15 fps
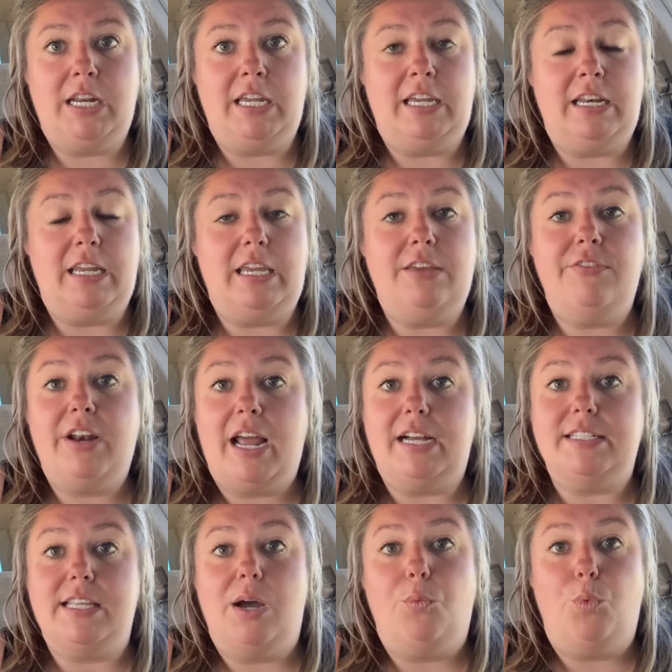It even
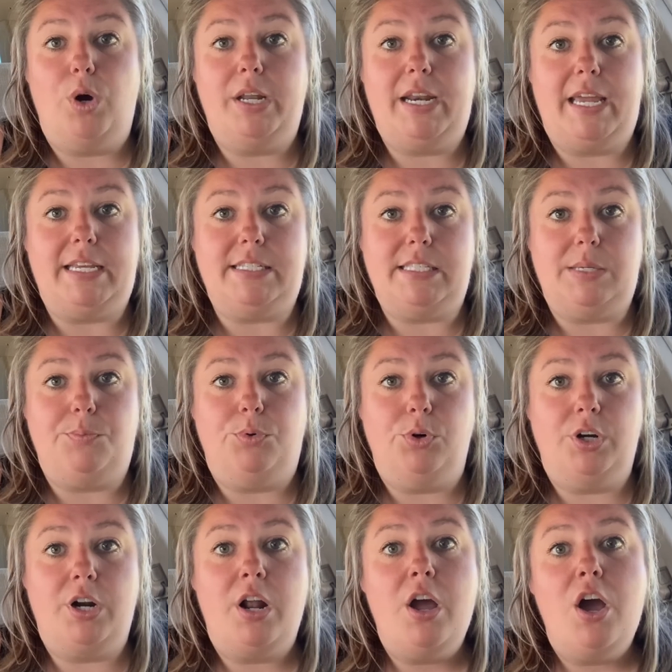has that one AC
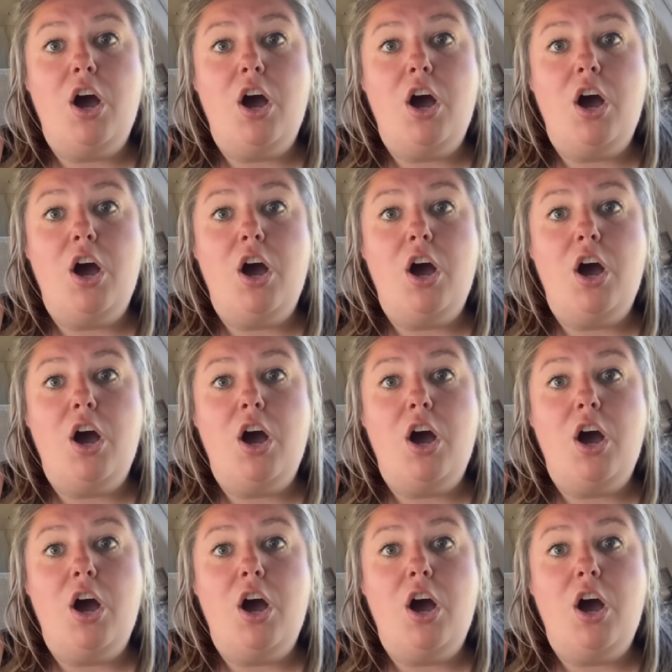port.